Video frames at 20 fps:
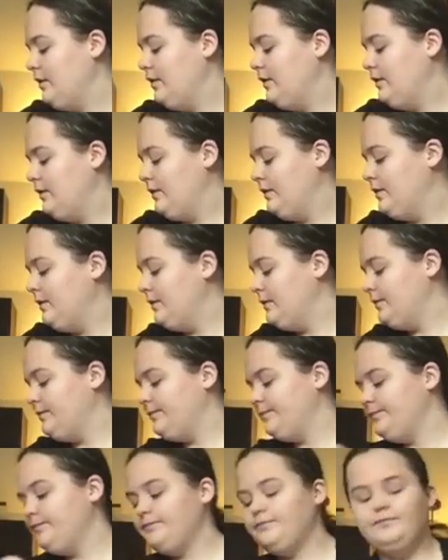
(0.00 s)

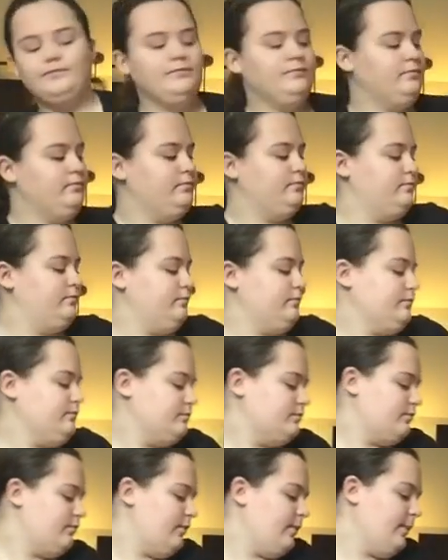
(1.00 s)

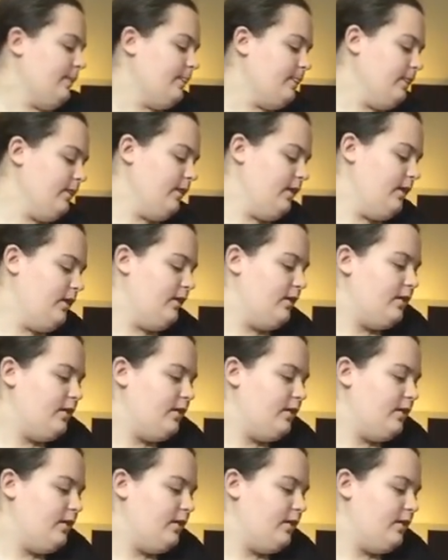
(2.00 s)
Nothing is said.